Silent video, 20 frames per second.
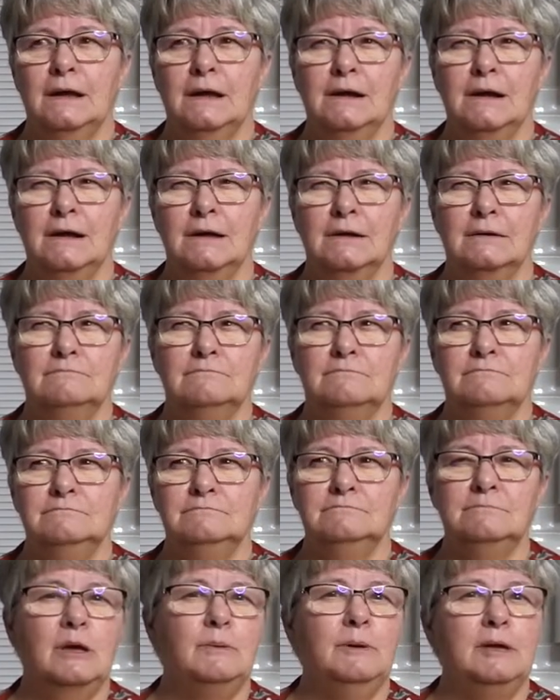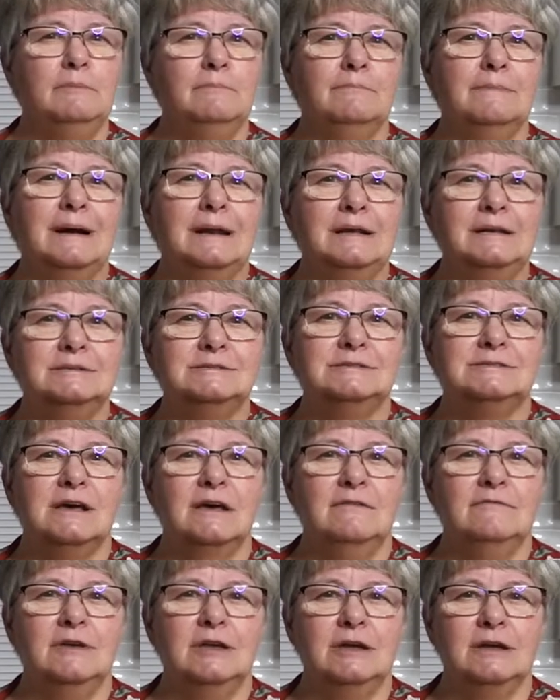Um, maybe
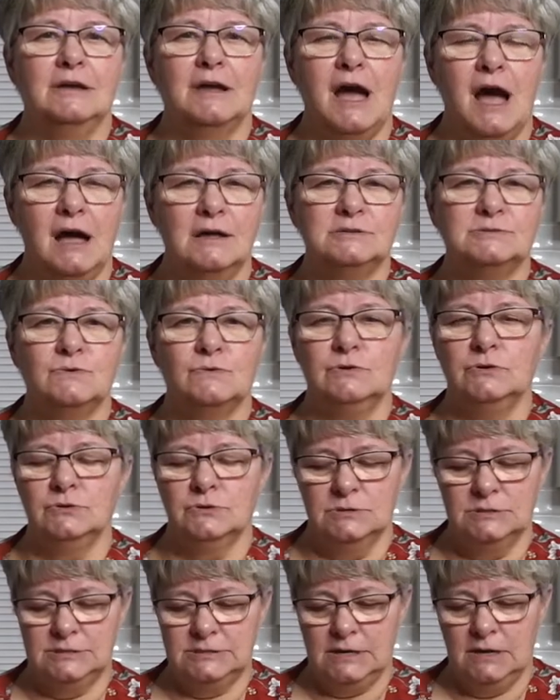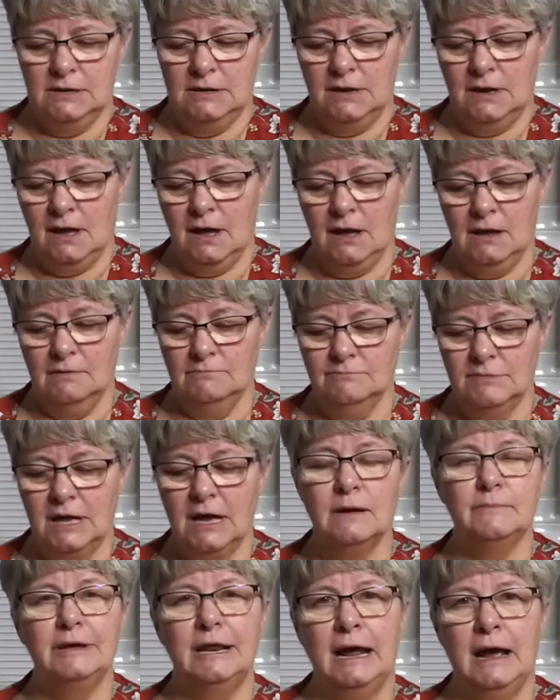money-saving casseroles um,
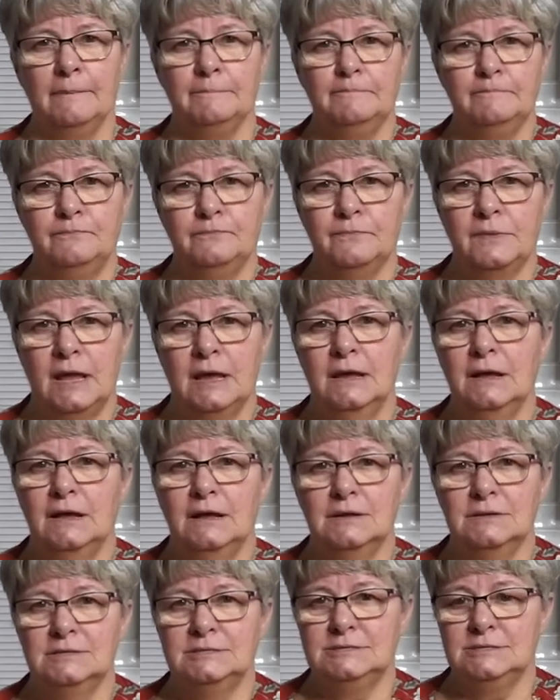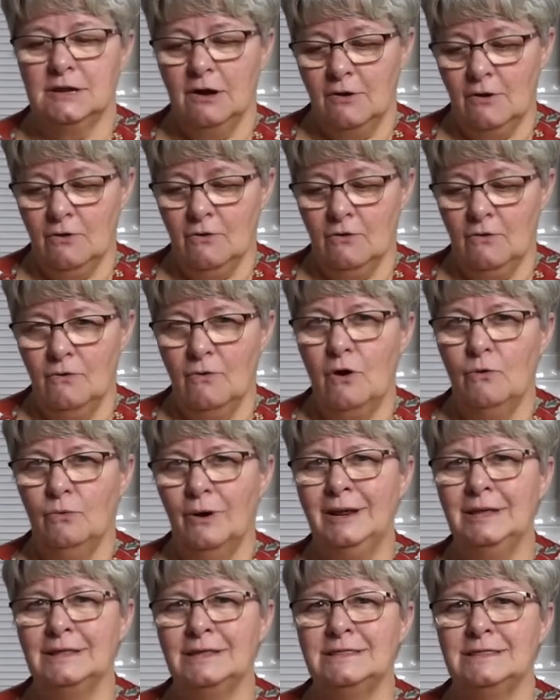coming up. So
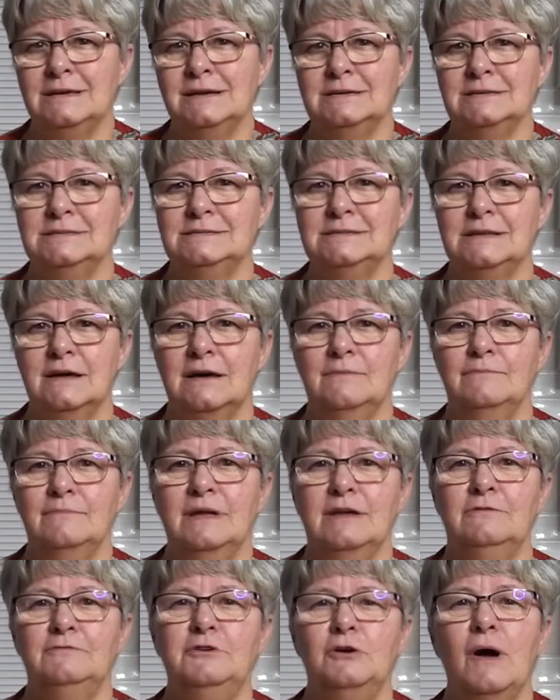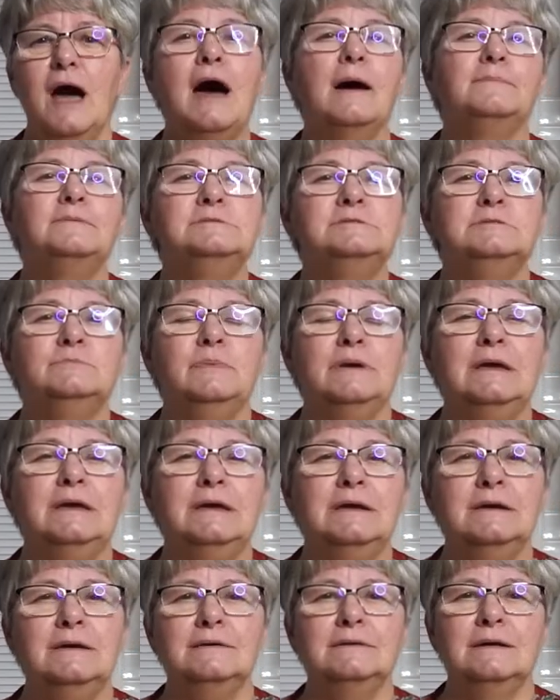one of the things, um, if you happen to
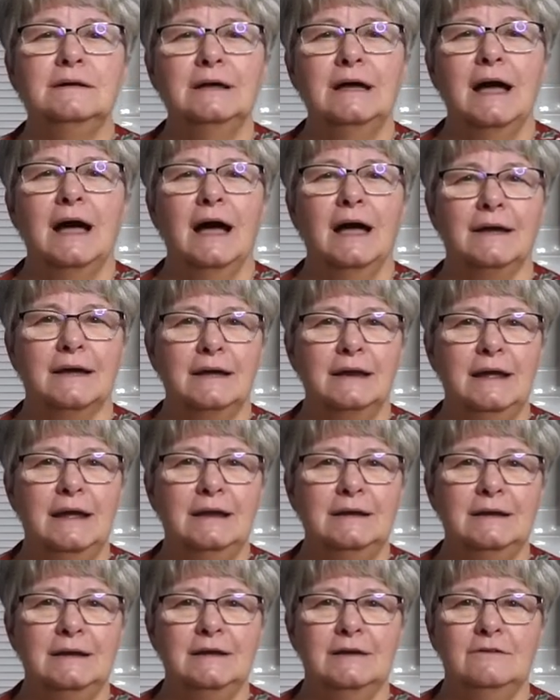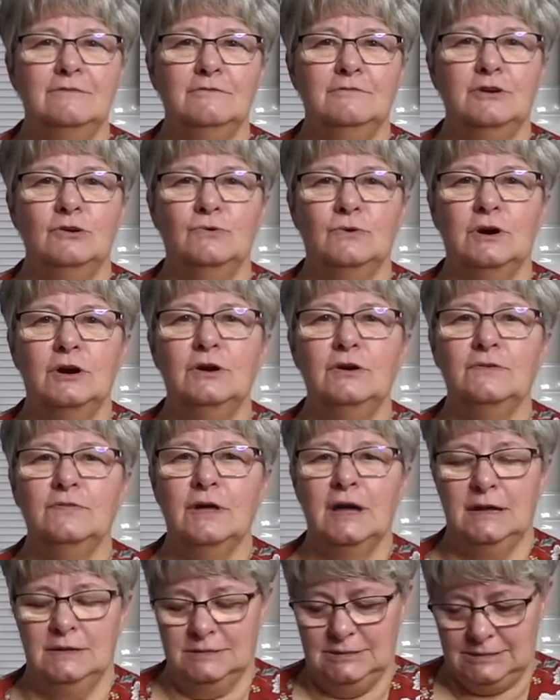be a Canadian viewer
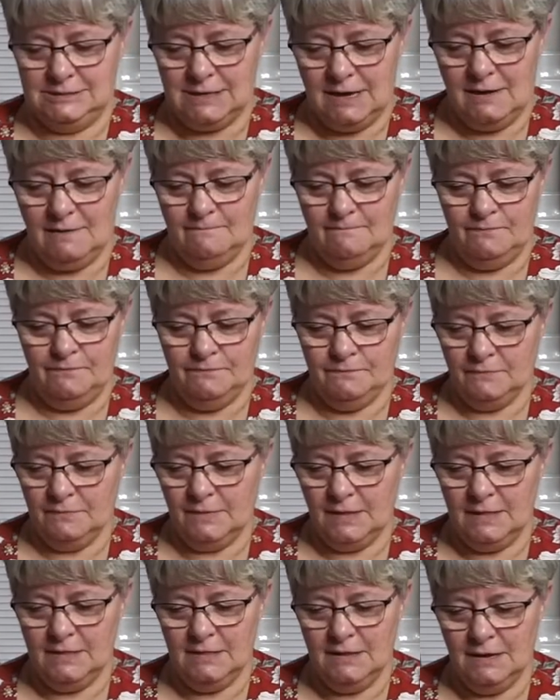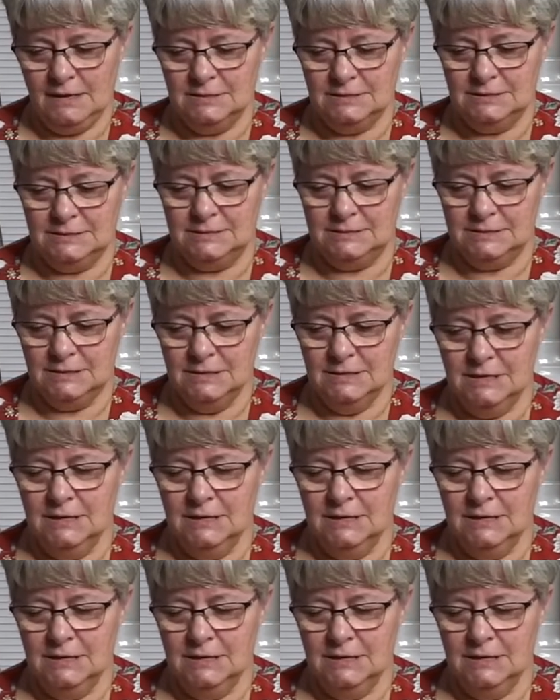that's, um, that's